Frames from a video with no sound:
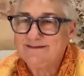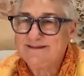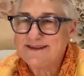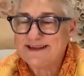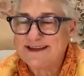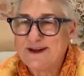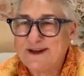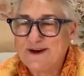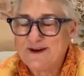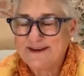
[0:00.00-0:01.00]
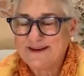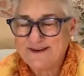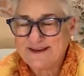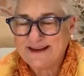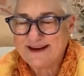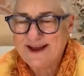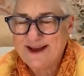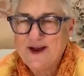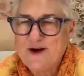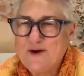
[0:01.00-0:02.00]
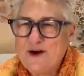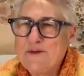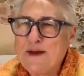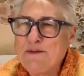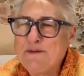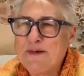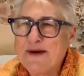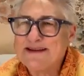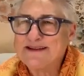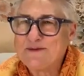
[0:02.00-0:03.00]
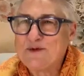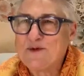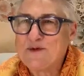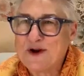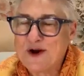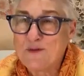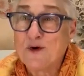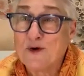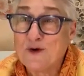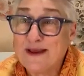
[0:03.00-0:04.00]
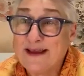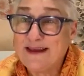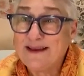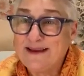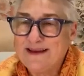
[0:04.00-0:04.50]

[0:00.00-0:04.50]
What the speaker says: He's sitting there, thinking, well, maybe my disciple will come early.